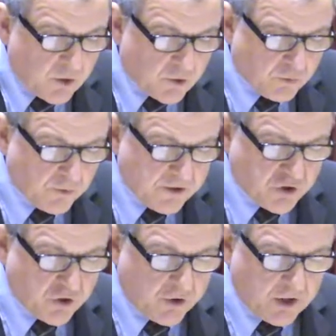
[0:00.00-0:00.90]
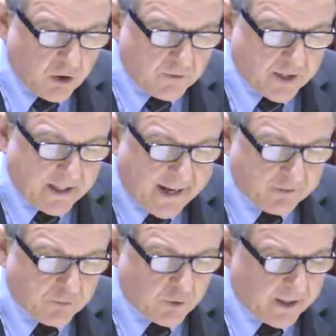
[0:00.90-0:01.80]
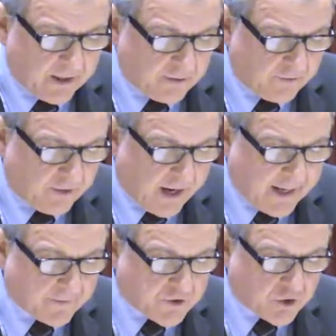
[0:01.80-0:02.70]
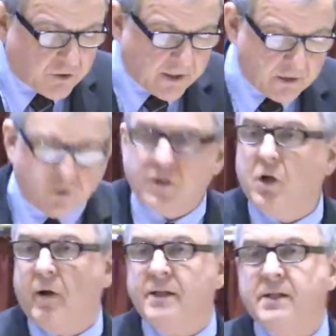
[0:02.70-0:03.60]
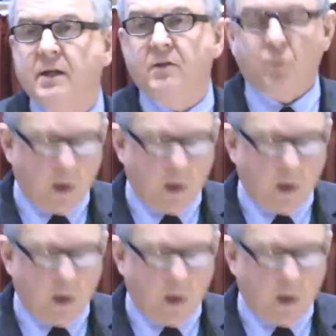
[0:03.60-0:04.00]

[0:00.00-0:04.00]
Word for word: Through this journey over the last few years, I have certainly learned a great deal as